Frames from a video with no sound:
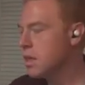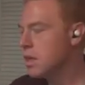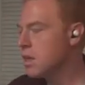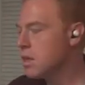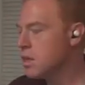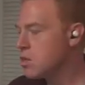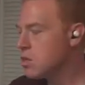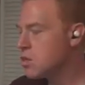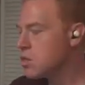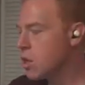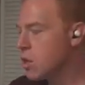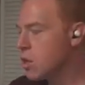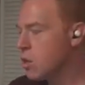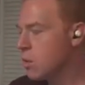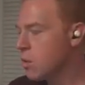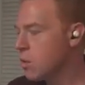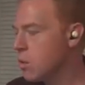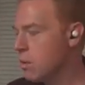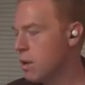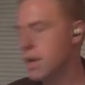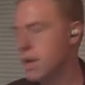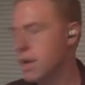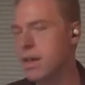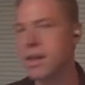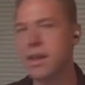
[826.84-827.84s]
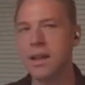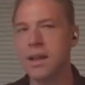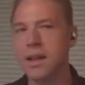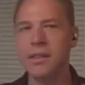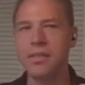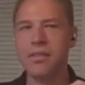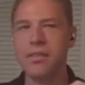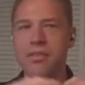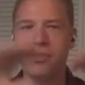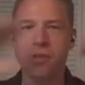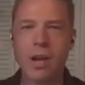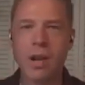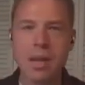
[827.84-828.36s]
so
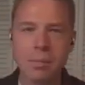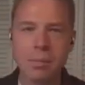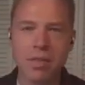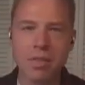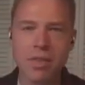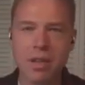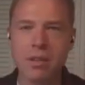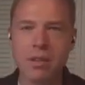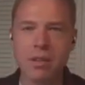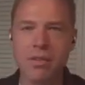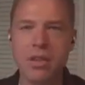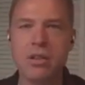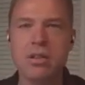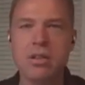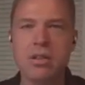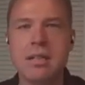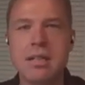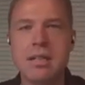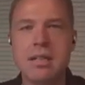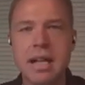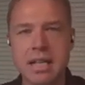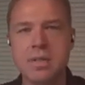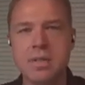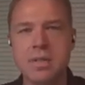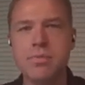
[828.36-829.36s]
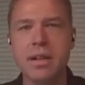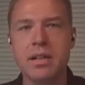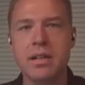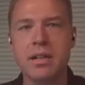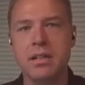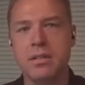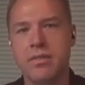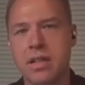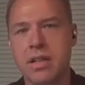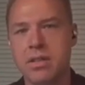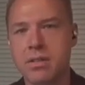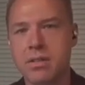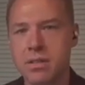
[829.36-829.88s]
credible theory of hugeness that's what an
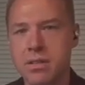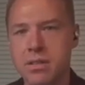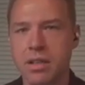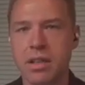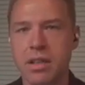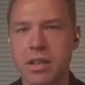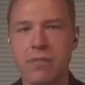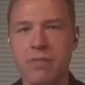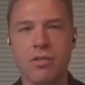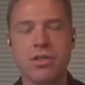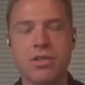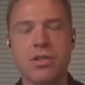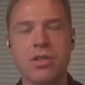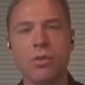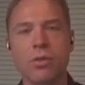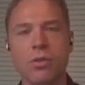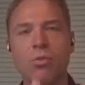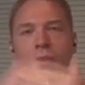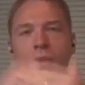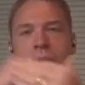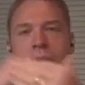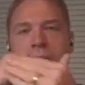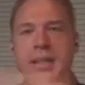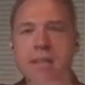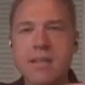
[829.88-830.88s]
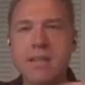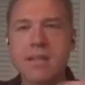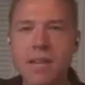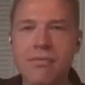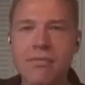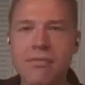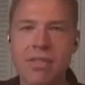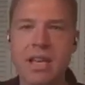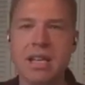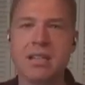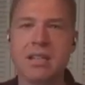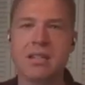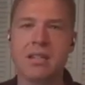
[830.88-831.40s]
investor is looking for so the rest of
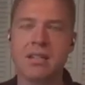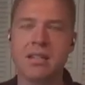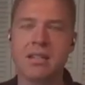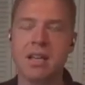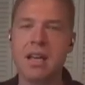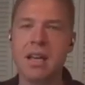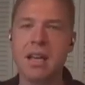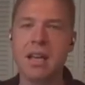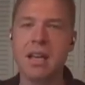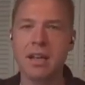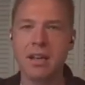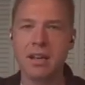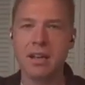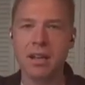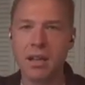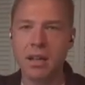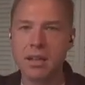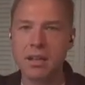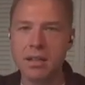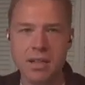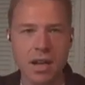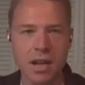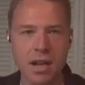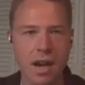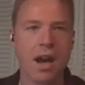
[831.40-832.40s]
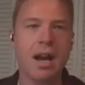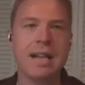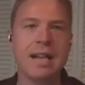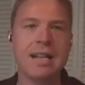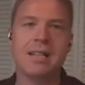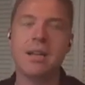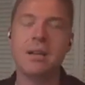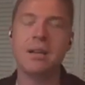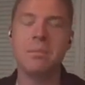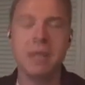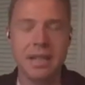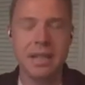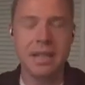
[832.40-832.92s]
this talk is
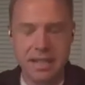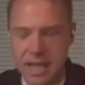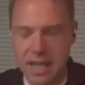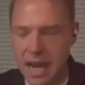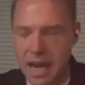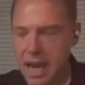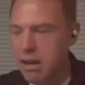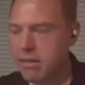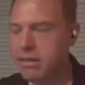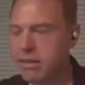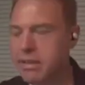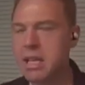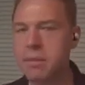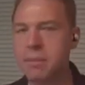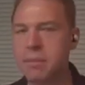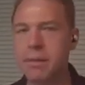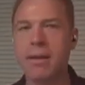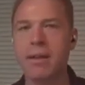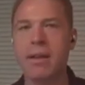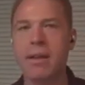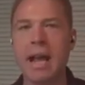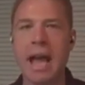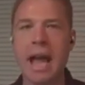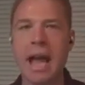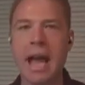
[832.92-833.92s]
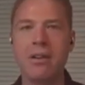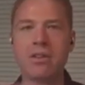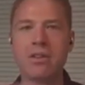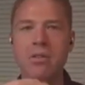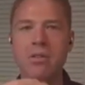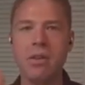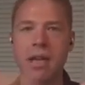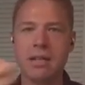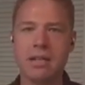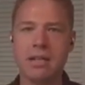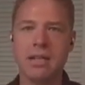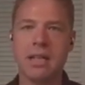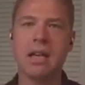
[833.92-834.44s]
going to be entirely about how you
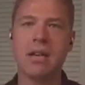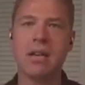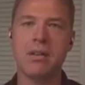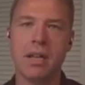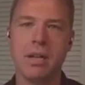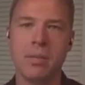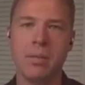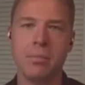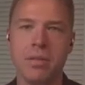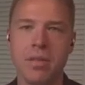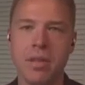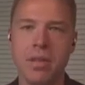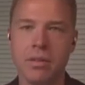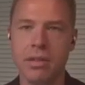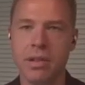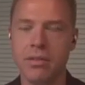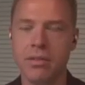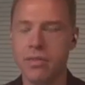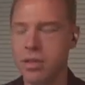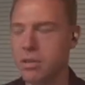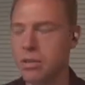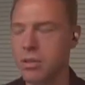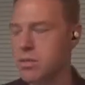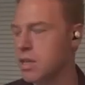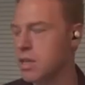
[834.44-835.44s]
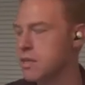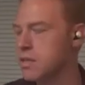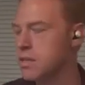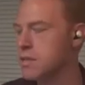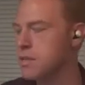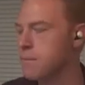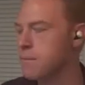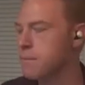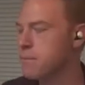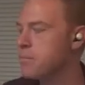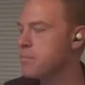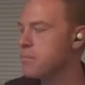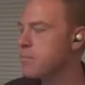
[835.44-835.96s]
get to that credible theory of hugeness
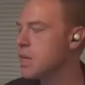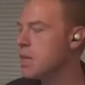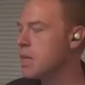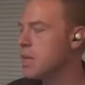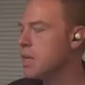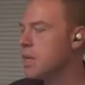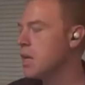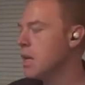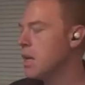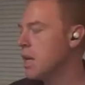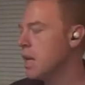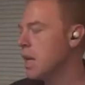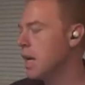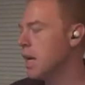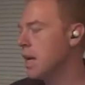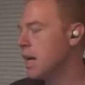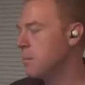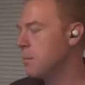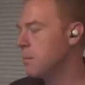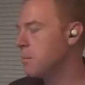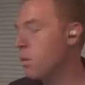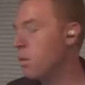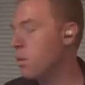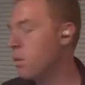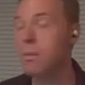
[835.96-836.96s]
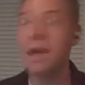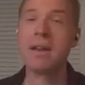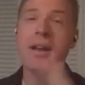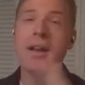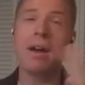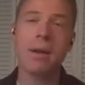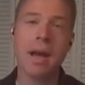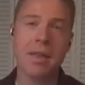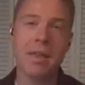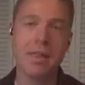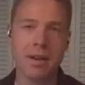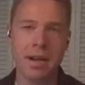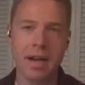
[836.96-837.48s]
um, or not
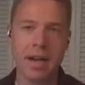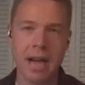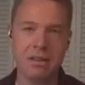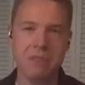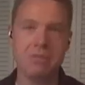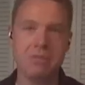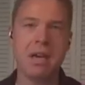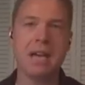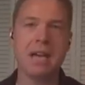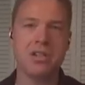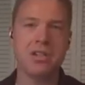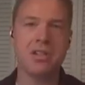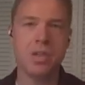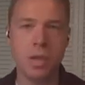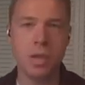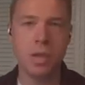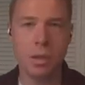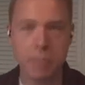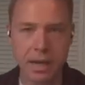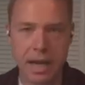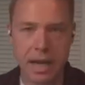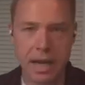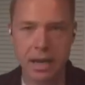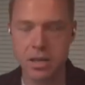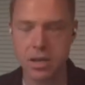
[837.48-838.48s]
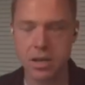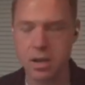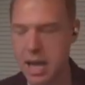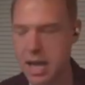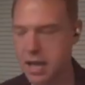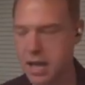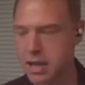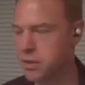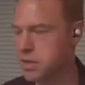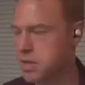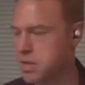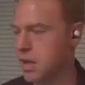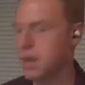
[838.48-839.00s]
rather how you get to it, but how you how
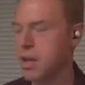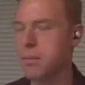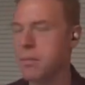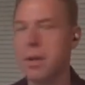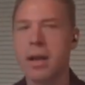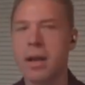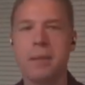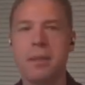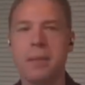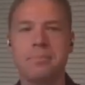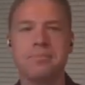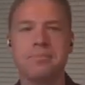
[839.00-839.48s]
you talk about it.